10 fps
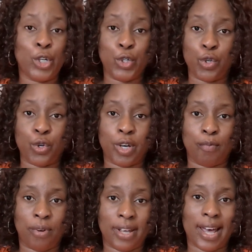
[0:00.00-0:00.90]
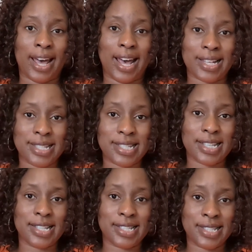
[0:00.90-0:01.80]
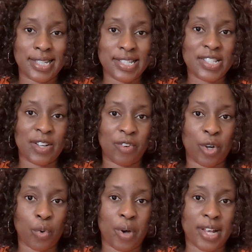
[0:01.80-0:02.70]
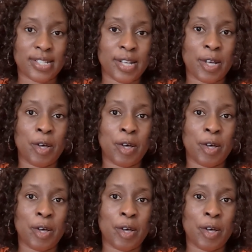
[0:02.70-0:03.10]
Your employer has to consider that request,